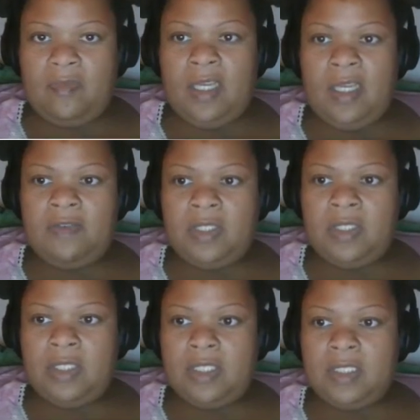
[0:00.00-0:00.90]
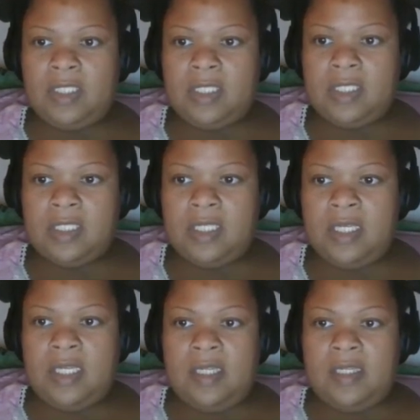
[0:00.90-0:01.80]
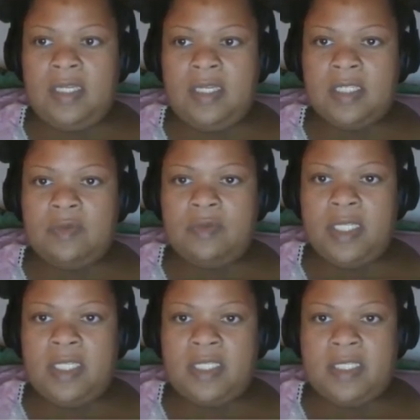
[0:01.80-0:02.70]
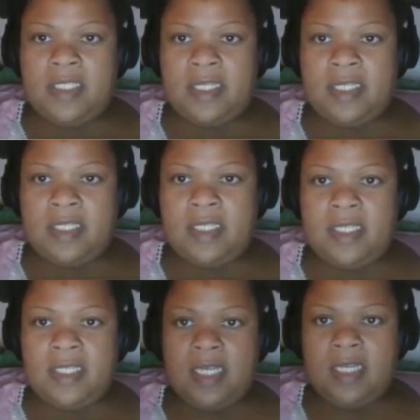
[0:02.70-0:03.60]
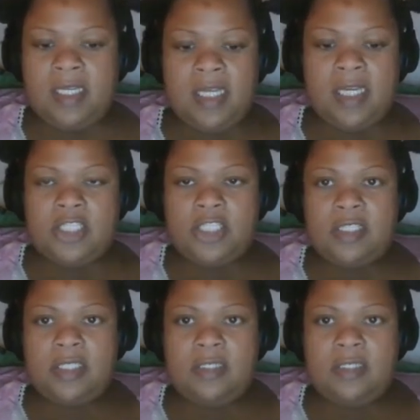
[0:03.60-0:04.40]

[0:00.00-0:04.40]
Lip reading: out of a long list. The next one is test net connection.